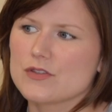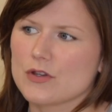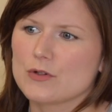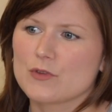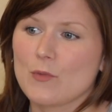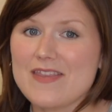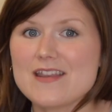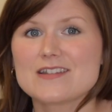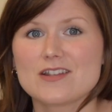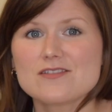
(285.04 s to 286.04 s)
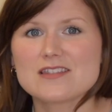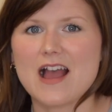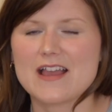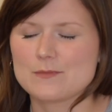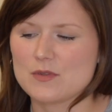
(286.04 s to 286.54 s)
So the way that it does
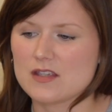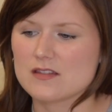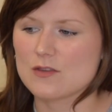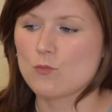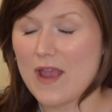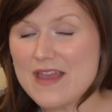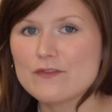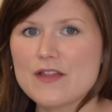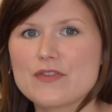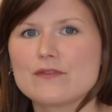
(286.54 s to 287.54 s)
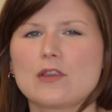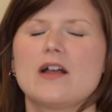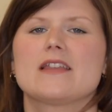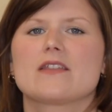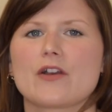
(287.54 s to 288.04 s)
that is because the wavelength of
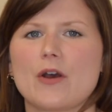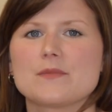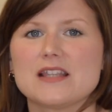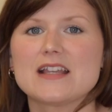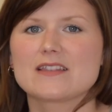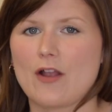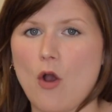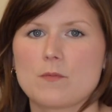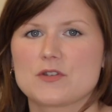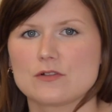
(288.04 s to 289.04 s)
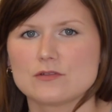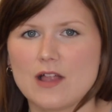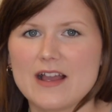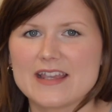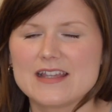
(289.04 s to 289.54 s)
light that comes in, like optical
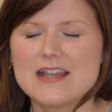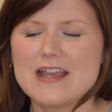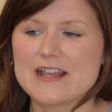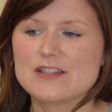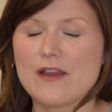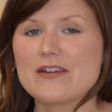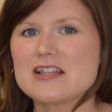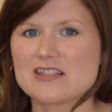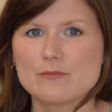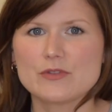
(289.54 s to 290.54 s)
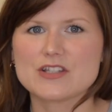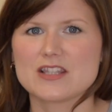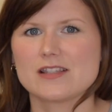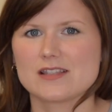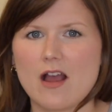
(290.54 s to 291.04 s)
light, is very similar to
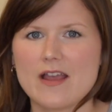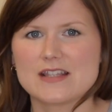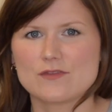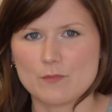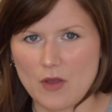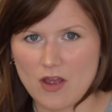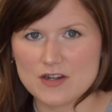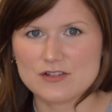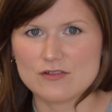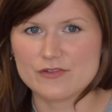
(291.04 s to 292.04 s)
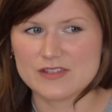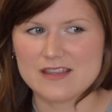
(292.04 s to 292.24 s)
the size of the particles